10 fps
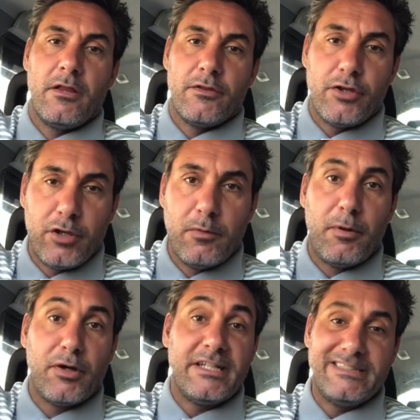The human
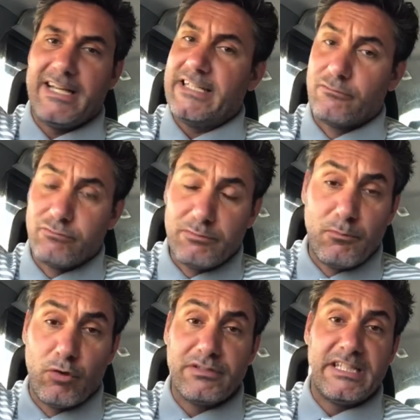body is
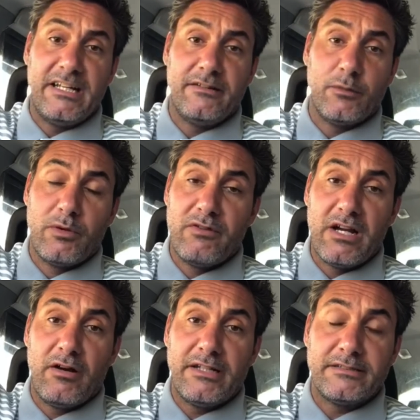more resilient than we
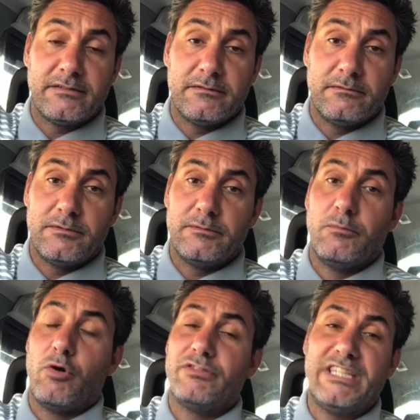realize,
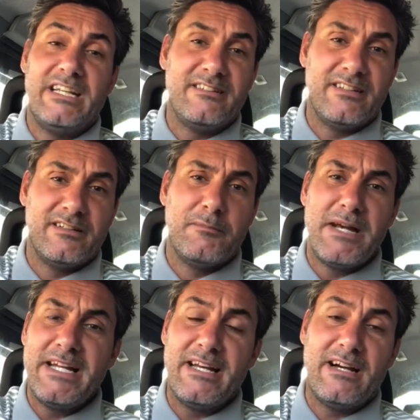more resilient than the
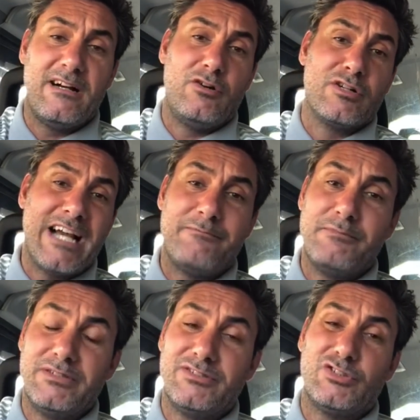media or
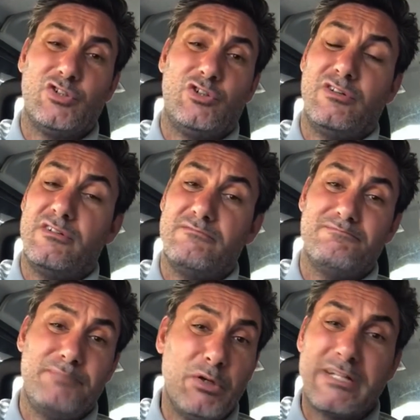governments or
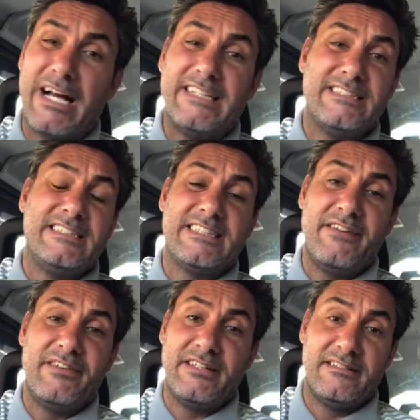Bill Gates is
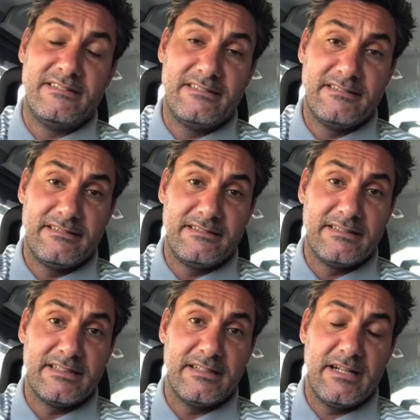giving
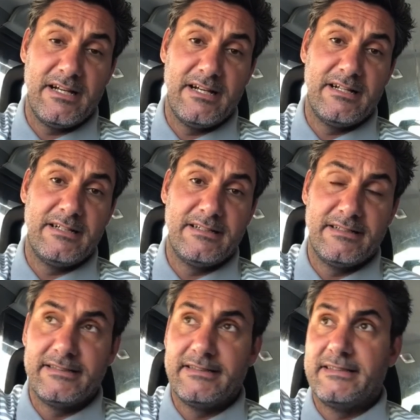us.
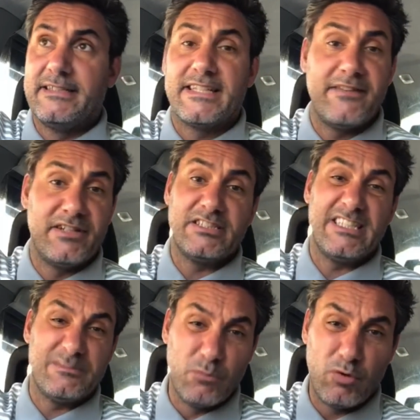
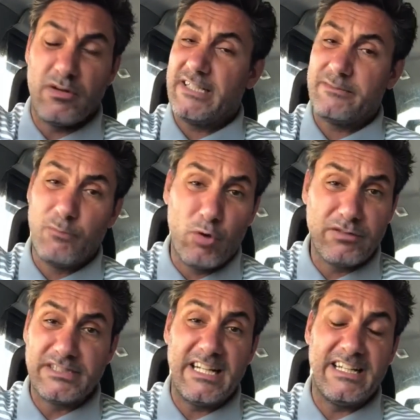It's more
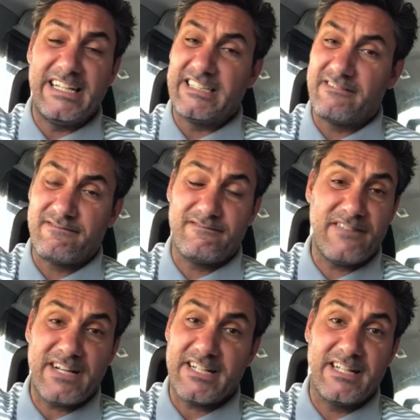resilient. It's a
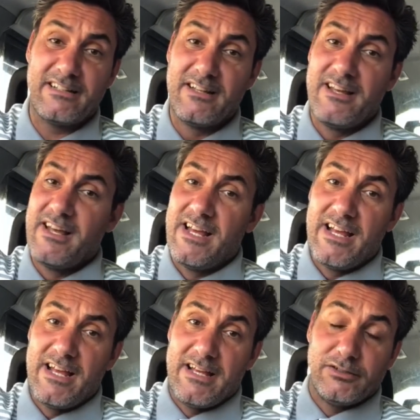fucking,
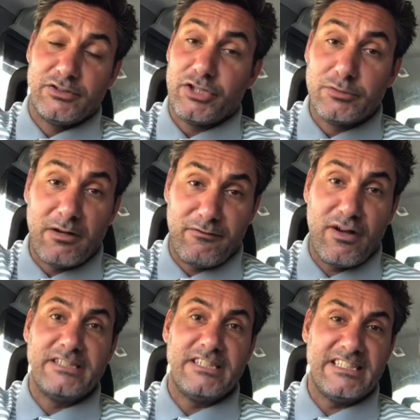excuse my
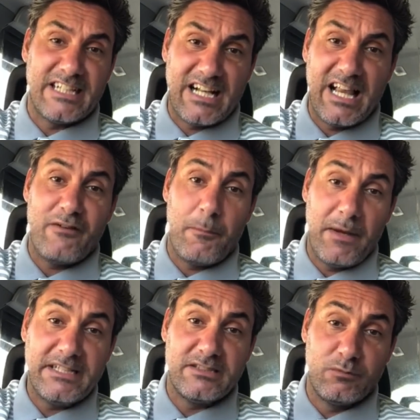French, it's a clever
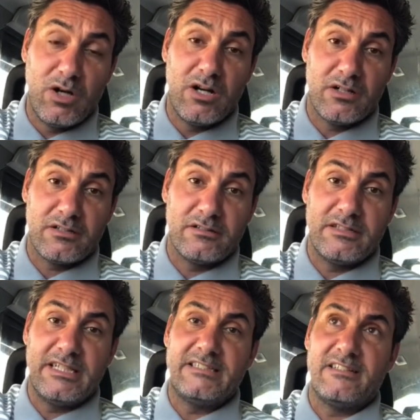piece of work.
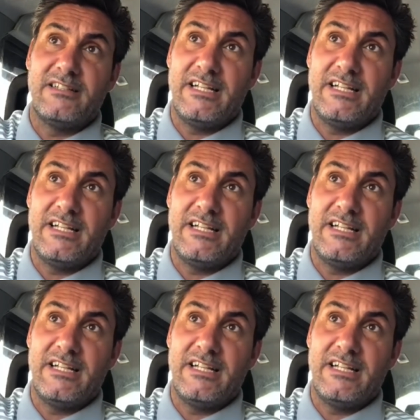It's a